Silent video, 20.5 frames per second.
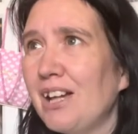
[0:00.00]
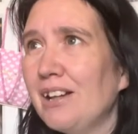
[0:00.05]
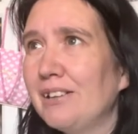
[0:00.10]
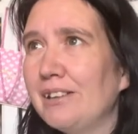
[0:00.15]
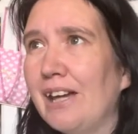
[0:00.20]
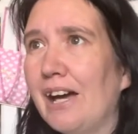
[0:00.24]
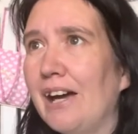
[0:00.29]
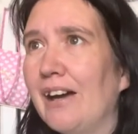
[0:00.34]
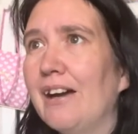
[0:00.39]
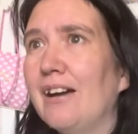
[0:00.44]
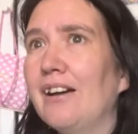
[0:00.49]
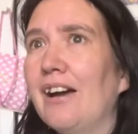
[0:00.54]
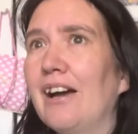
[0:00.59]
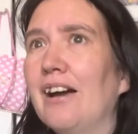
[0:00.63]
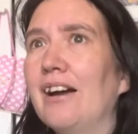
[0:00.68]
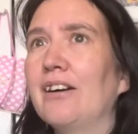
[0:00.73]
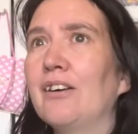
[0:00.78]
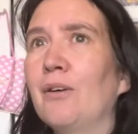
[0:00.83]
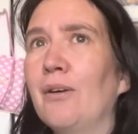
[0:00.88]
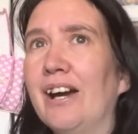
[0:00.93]
they're
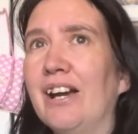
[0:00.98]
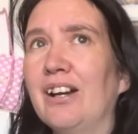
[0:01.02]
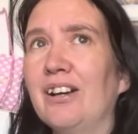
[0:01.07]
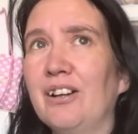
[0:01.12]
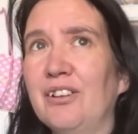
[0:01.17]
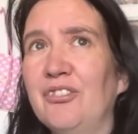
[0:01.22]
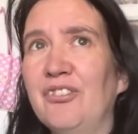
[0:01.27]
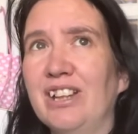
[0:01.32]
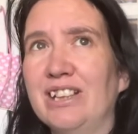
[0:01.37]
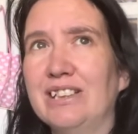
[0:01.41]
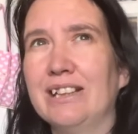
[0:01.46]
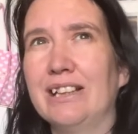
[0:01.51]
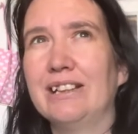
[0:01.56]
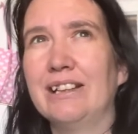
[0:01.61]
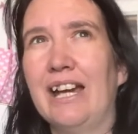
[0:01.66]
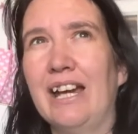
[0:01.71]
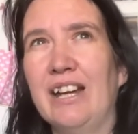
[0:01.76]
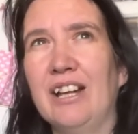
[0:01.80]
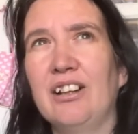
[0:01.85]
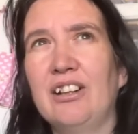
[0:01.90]
quite good fitting.
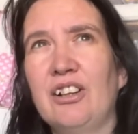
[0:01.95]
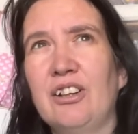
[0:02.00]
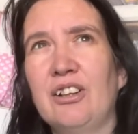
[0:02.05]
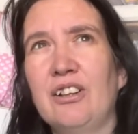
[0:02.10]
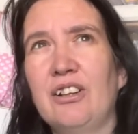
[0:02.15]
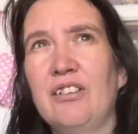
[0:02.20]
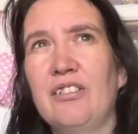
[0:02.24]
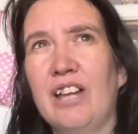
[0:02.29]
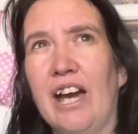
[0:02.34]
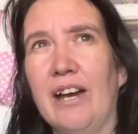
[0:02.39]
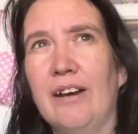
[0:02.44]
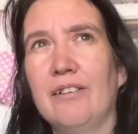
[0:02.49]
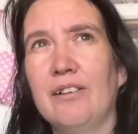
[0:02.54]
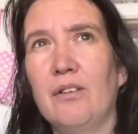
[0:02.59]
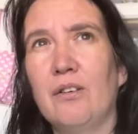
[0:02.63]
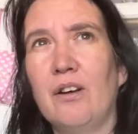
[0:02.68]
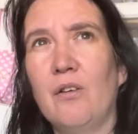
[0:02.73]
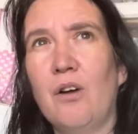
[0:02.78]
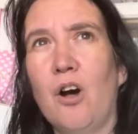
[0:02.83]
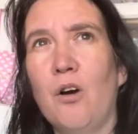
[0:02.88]
They, they're
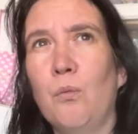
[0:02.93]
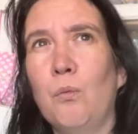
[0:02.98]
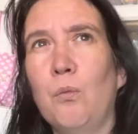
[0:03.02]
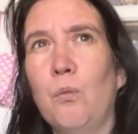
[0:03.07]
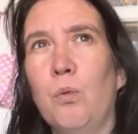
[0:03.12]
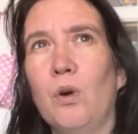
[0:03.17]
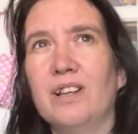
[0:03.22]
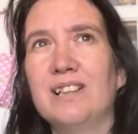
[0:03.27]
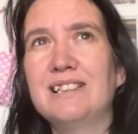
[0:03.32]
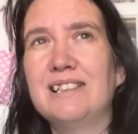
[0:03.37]
one